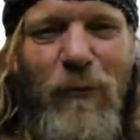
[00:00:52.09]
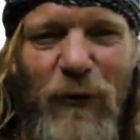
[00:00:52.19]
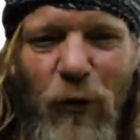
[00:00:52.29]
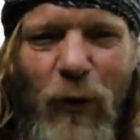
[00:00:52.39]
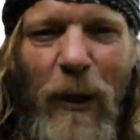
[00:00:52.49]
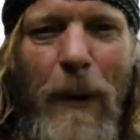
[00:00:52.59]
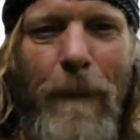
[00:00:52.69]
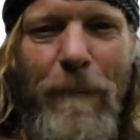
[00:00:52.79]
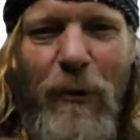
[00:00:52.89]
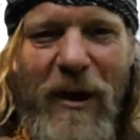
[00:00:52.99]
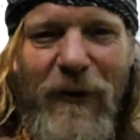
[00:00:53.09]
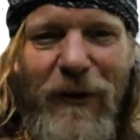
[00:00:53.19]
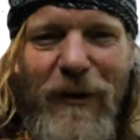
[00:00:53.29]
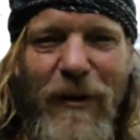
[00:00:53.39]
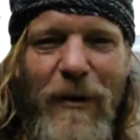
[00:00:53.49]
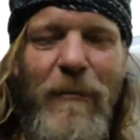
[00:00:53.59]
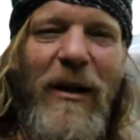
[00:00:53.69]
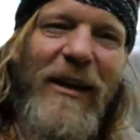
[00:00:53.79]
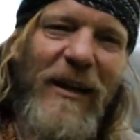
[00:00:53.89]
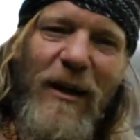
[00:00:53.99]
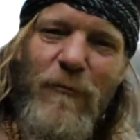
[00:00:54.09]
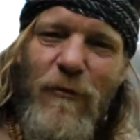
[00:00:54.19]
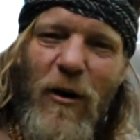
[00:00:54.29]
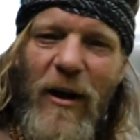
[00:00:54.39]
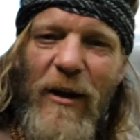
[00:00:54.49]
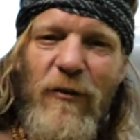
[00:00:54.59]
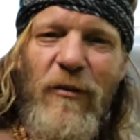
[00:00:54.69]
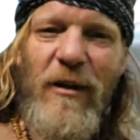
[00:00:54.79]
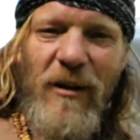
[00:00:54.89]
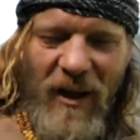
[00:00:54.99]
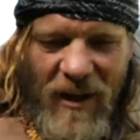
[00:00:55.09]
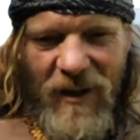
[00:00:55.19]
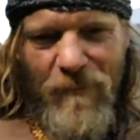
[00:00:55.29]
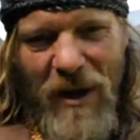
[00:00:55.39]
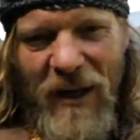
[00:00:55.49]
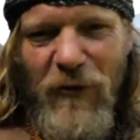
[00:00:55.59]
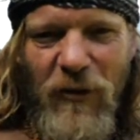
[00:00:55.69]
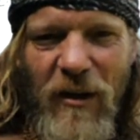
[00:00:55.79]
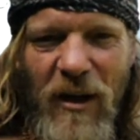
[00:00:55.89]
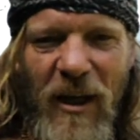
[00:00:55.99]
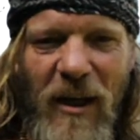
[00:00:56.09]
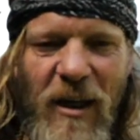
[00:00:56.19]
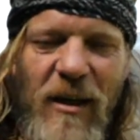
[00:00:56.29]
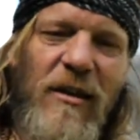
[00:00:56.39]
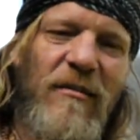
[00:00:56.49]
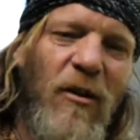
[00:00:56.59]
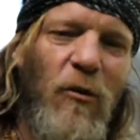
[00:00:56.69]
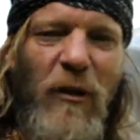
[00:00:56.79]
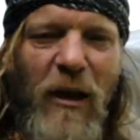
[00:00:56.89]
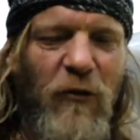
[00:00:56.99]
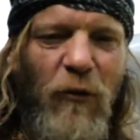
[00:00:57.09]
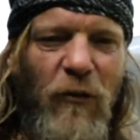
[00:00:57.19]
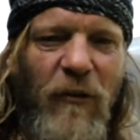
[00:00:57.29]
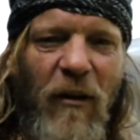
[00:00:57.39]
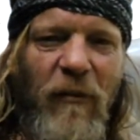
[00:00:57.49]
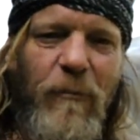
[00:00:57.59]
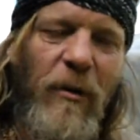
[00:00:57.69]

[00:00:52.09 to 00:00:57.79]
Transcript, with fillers: We're talking bread, making that rise, and managing the heat, all that sort of stuff.